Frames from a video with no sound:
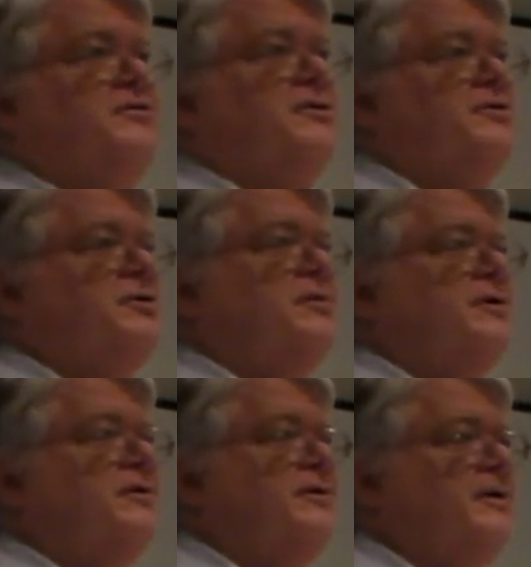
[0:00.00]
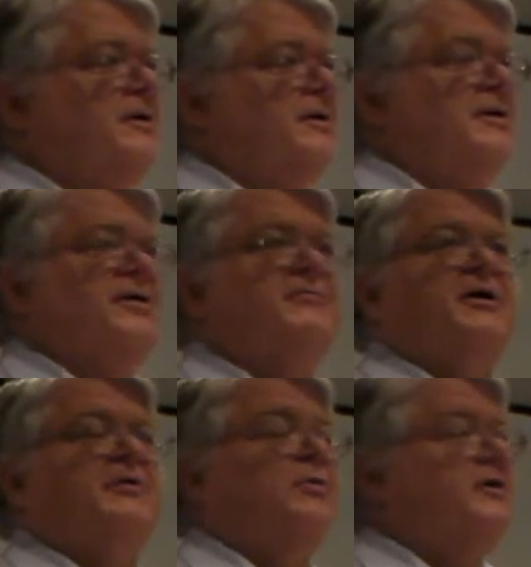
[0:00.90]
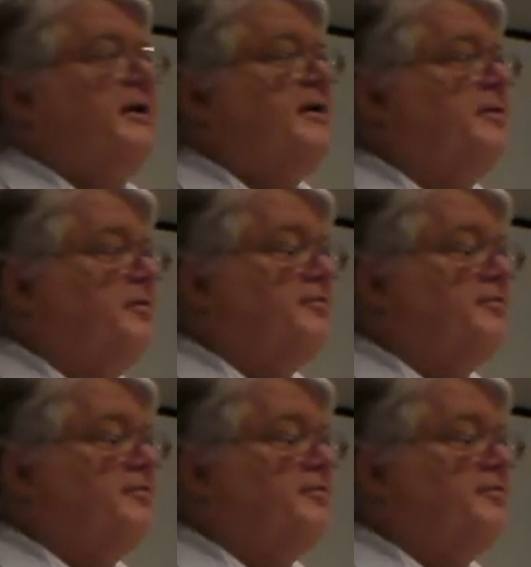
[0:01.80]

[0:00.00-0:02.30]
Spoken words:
also a limit on what they can do.